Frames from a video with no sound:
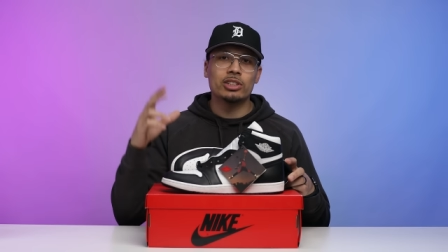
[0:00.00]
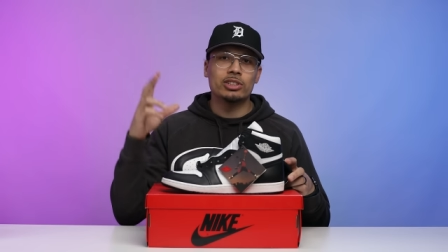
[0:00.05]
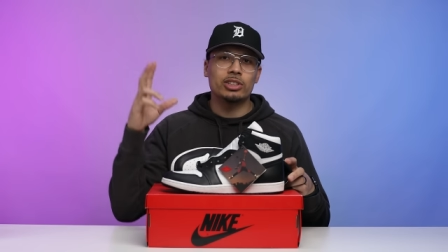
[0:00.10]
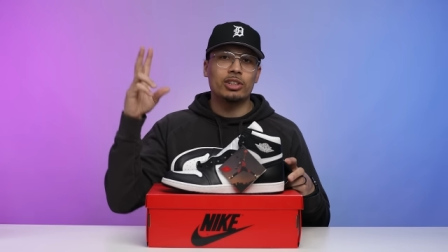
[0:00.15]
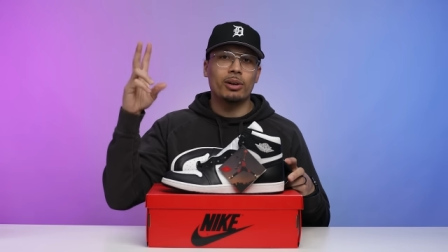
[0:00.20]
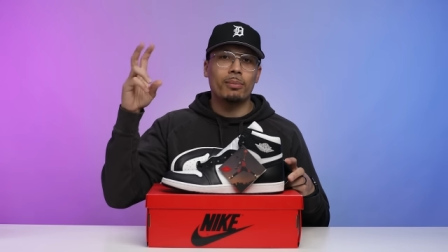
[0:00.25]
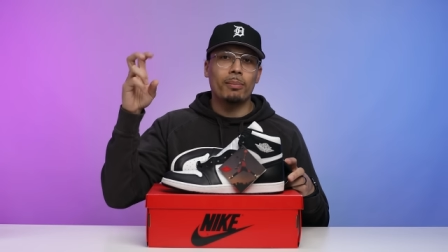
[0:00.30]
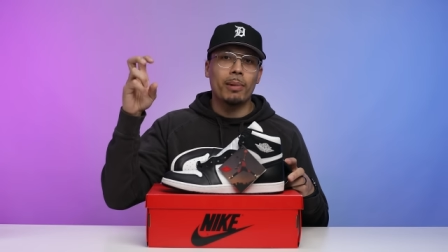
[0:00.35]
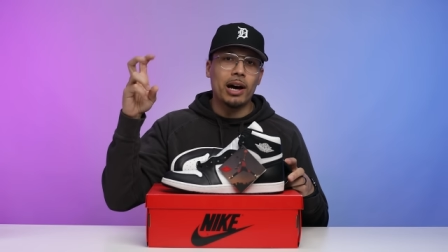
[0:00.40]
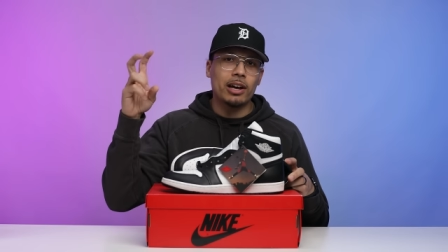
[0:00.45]
to
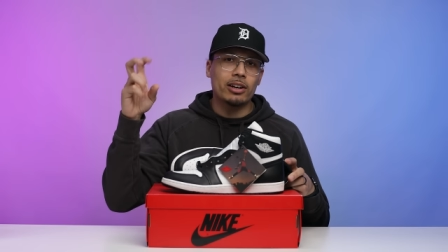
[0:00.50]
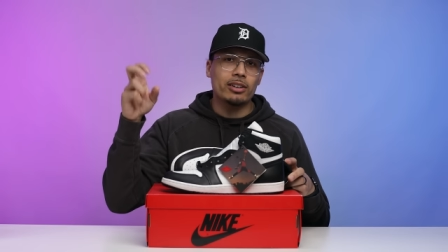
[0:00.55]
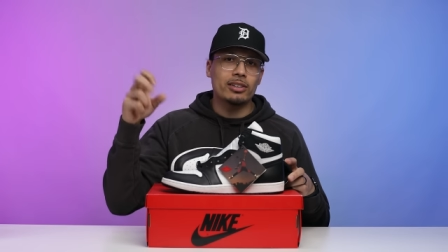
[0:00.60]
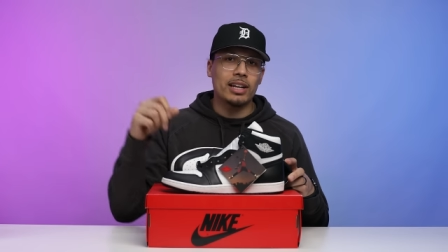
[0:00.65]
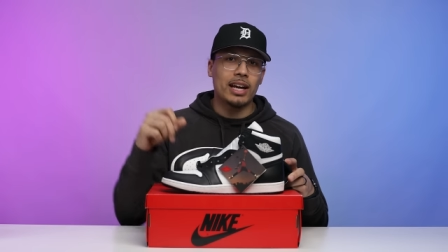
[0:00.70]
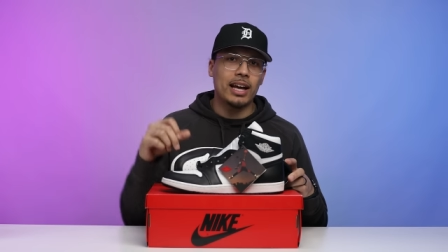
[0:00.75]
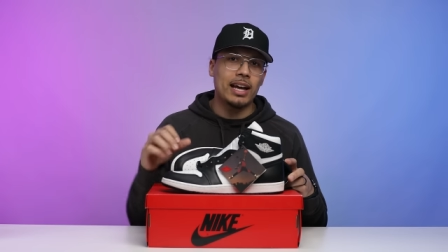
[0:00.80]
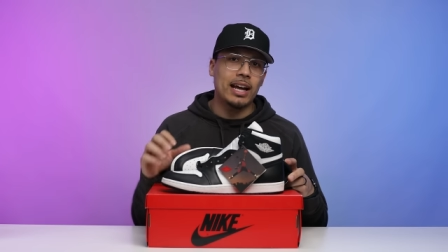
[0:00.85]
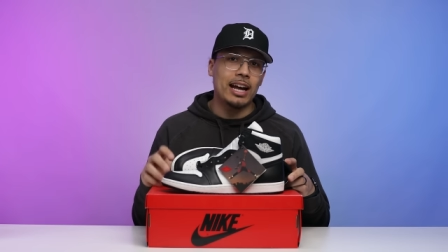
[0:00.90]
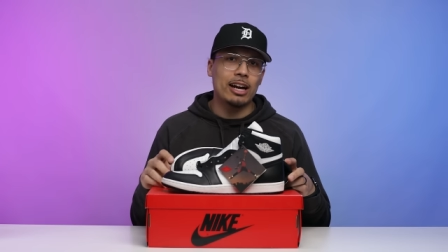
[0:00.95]
your modern
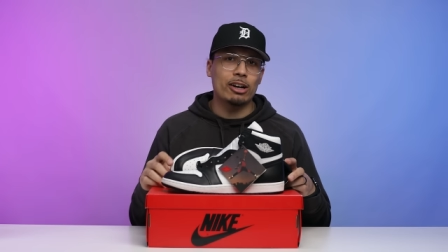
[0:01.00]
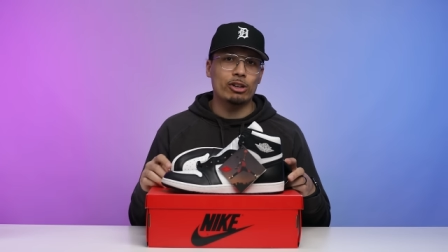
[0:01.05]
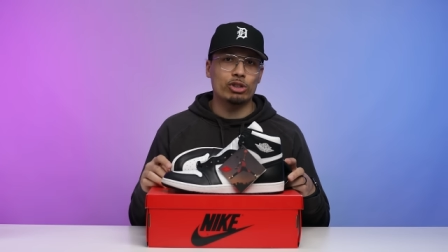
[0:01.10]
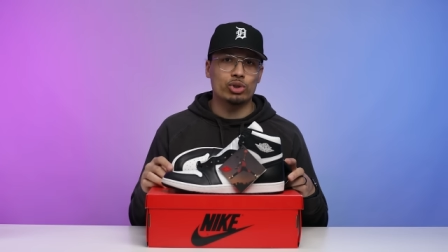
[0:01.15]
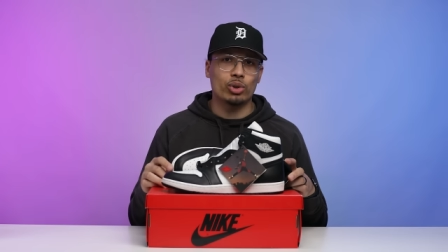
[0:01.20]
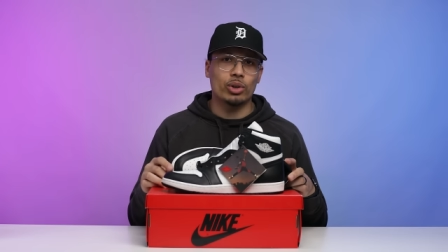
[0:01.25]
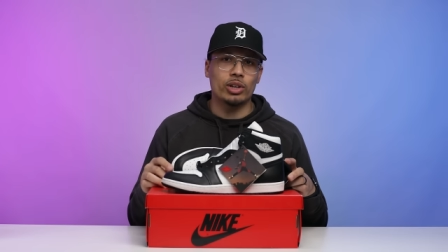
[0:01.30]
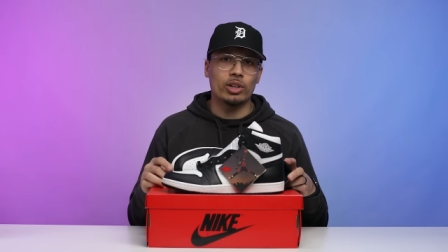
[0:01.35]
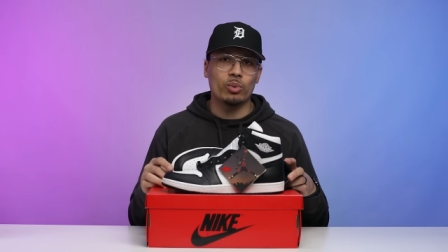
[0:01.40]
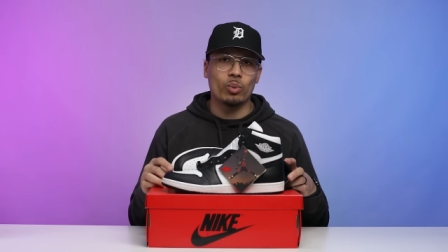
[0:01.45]
day Air
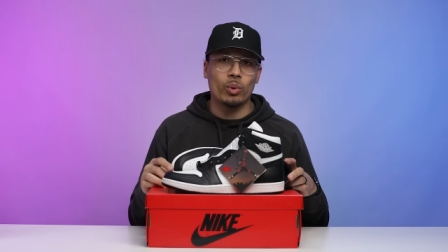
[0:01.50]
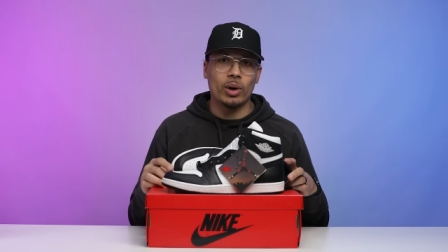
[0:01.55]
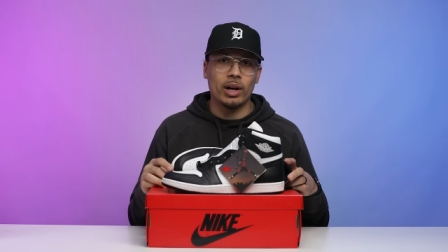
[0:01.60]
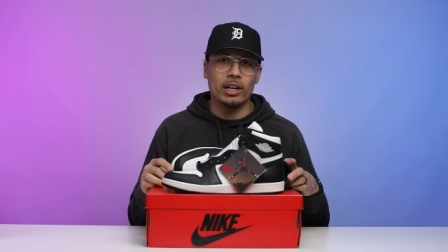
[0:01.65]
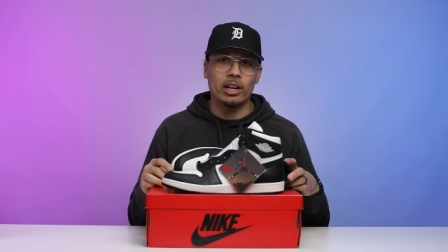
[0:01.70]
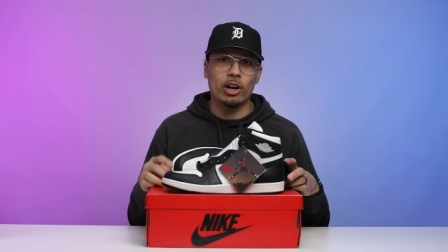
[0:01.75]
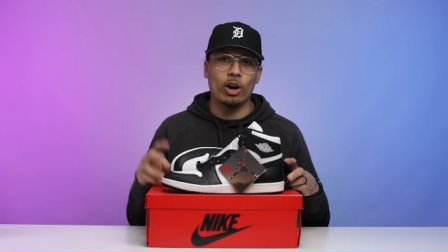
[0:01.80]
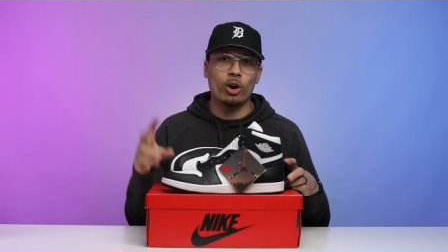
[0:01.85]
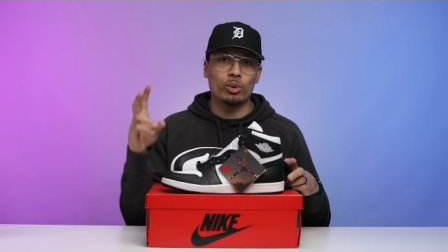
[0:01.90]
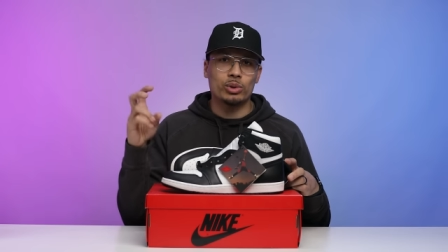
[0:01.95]
Jordan
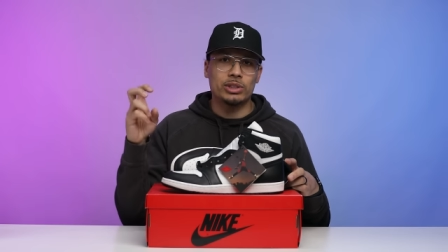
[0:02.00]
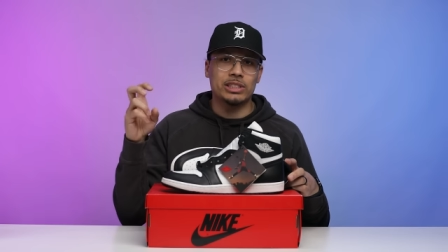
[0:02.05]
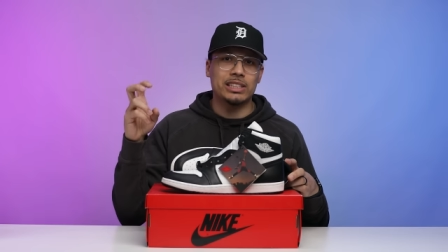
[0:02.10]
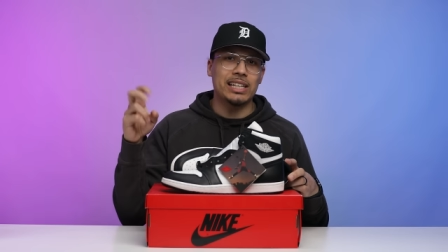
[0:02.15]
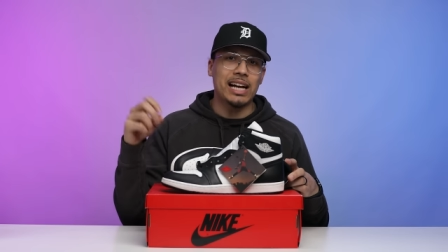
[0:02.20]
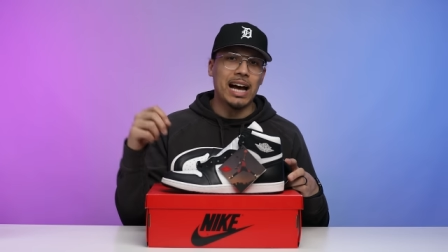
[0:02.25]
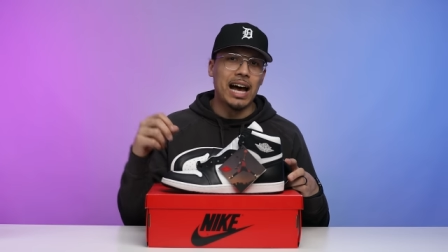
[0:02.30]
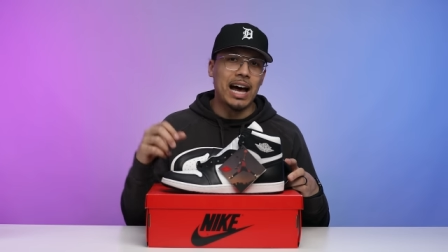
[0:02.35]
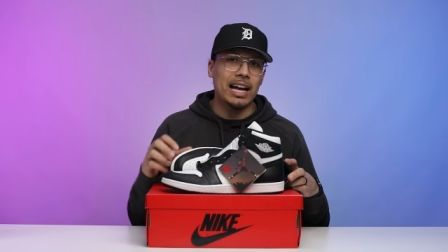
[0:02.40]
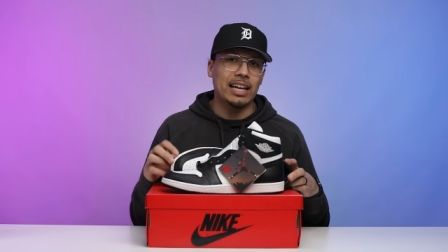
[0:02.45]
1 OG
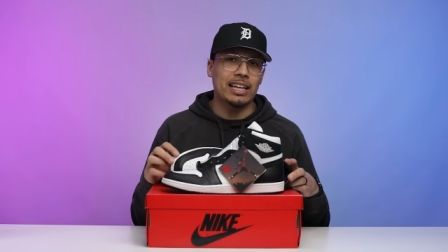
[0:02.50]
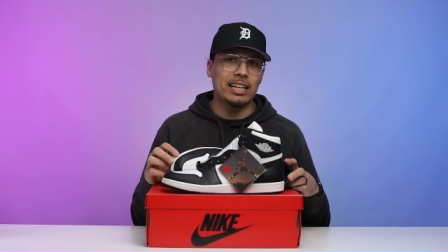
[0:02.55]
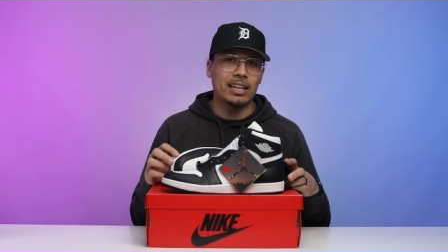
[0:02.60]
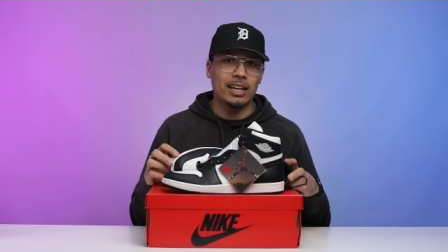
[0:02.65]
high